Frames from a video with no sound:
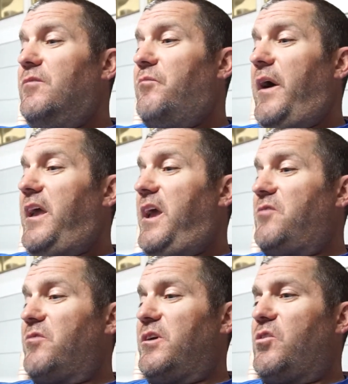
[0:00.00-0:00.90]
my
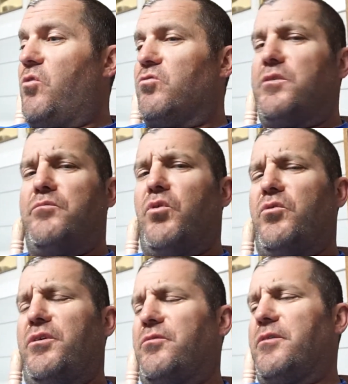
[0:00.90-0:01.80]
Henry Golden
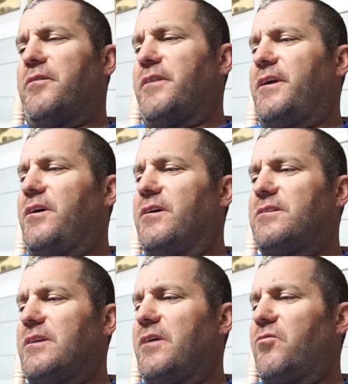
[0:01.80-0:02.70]
Boy or whatever they call it,
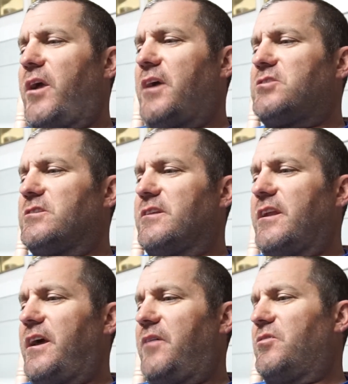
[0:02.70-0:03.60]
the lever action that
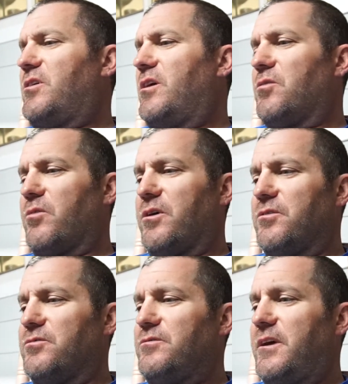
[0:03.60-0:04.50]
I have in
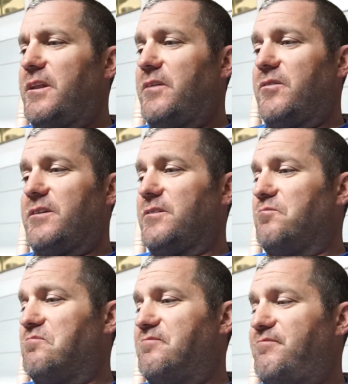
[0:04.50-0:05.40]
Colorado. I didn't even get to
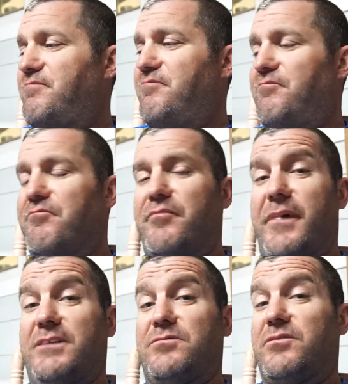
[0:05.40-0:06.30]

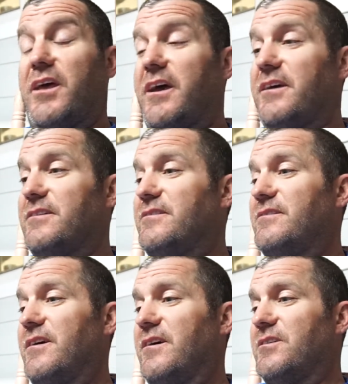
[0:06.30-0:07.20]
mess with that,
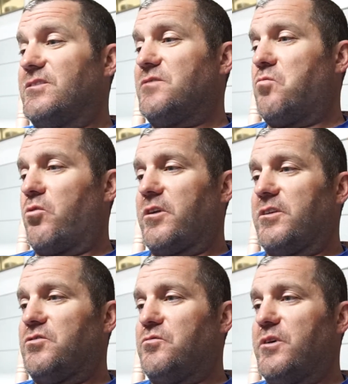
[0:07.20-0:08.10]
uh, just
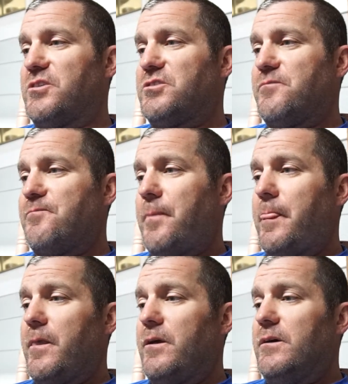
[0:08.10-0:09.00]
working too much.
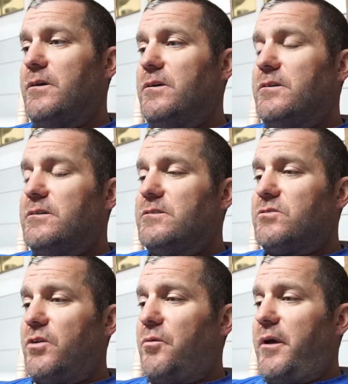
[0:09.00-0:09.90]

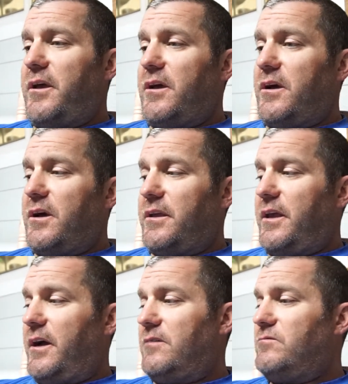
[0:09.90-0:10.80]
So anyway, uh,
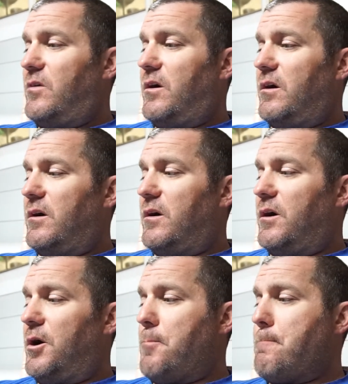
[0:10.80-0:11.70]
yeah,
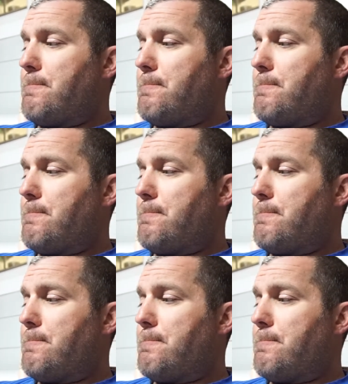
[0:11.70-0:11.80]
uh,